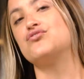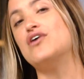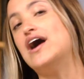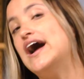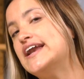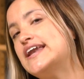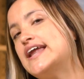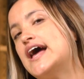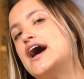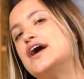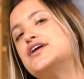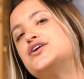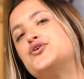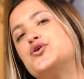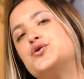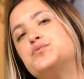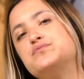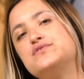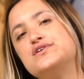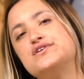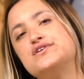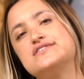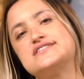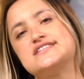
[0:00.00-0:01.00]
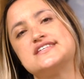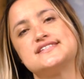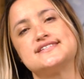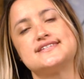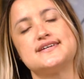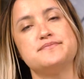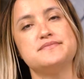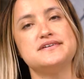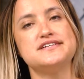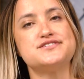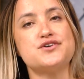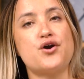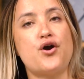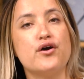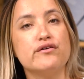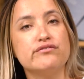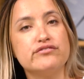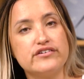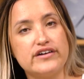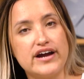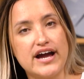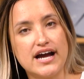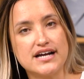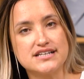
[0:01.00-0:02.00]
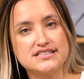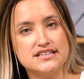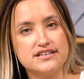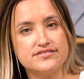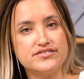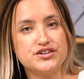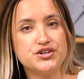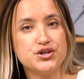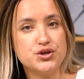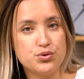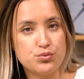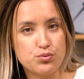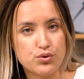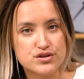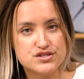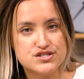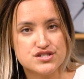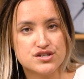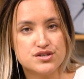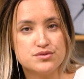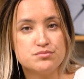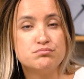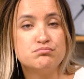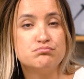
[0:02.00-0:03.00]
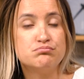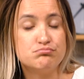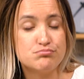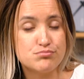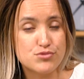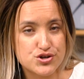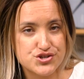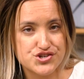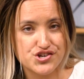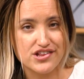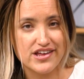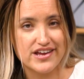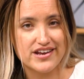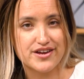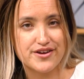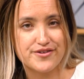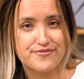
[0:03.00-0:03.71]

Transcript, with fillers: Right now, your immune system is overactive and you want to modulate